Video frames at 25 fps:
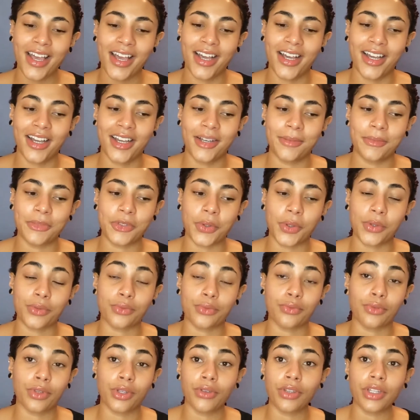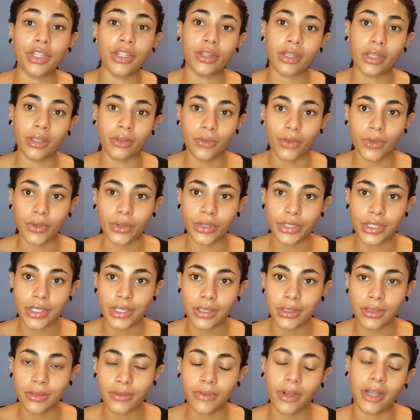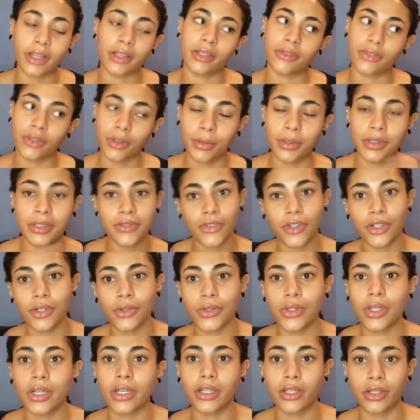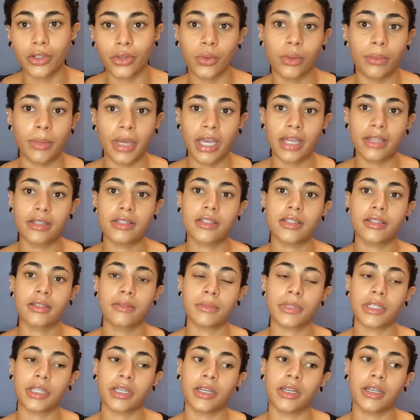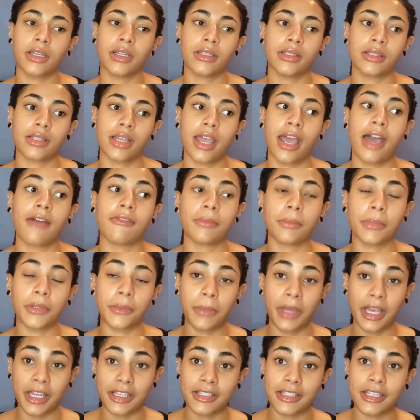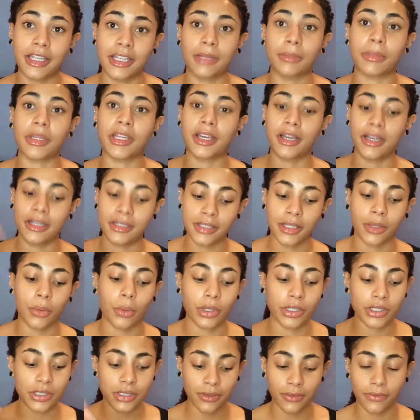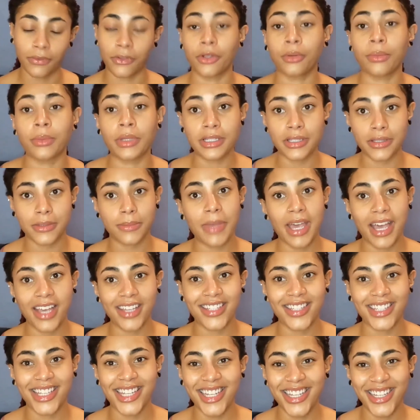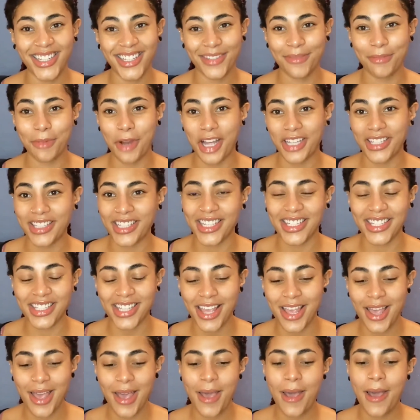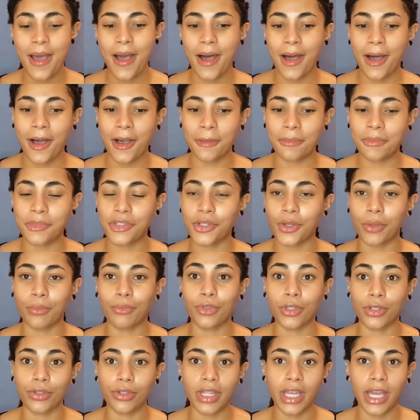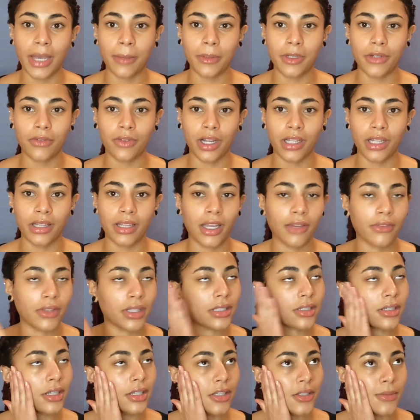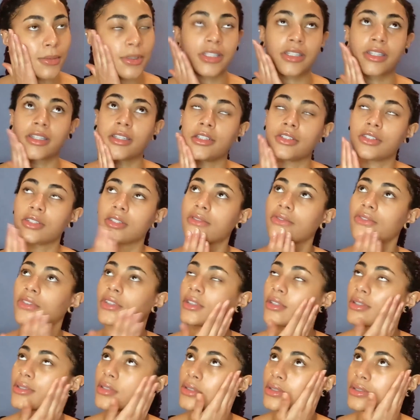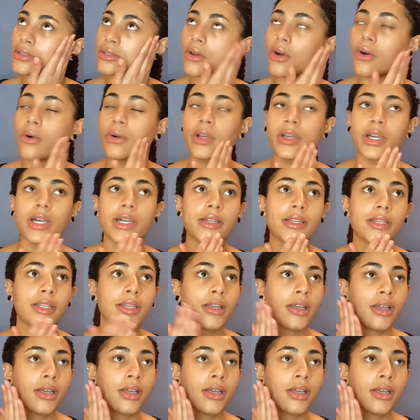So I was really looking forward to finally filming this video so that I could do a mask, because I haven't been masking because I wanted to film this mask process. So I'm really happy to finally have that done because my skin just feels so good.